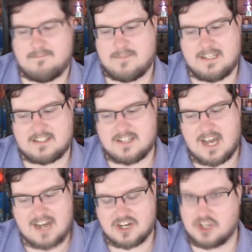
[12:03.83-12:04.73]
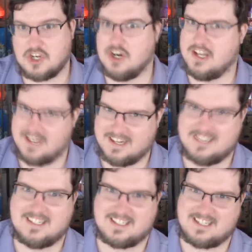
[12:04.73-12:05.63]
It's not good
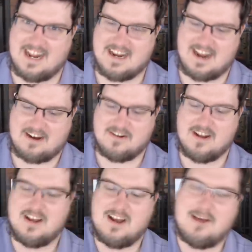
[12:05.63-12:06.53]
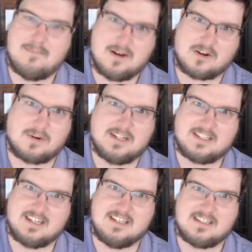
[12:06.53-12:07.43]
to stand out among
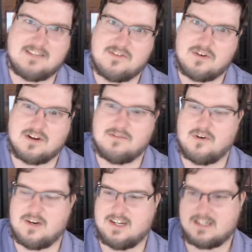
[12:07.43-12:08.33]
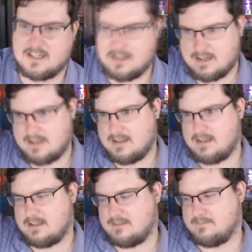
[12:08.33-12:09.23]
Greenskins if you can avoid it.
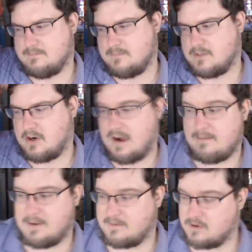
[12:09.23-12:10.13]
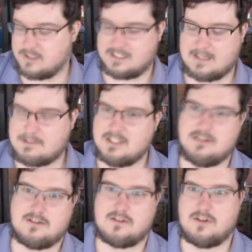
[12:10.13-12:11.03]
There have been, of course,
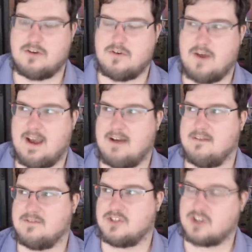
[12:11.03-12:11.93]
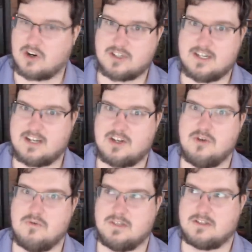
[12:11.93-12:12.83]
exceptions. You know, you have Skarsnick,
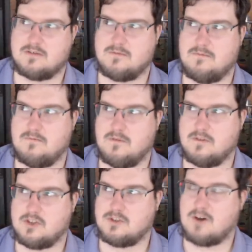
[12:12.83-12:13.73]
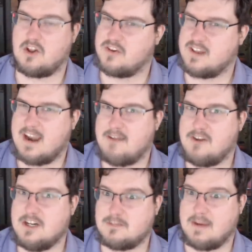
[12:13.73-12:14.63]
who was smaller than
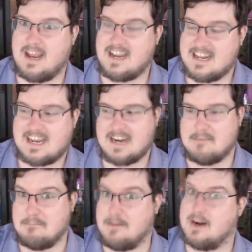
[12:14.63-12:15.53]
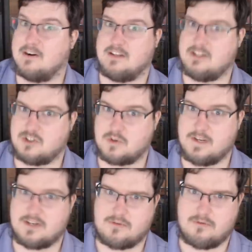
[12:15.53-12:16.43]
average, and he kind of barely
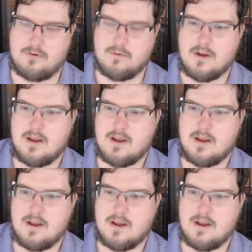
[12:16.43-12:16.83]
squeaked through.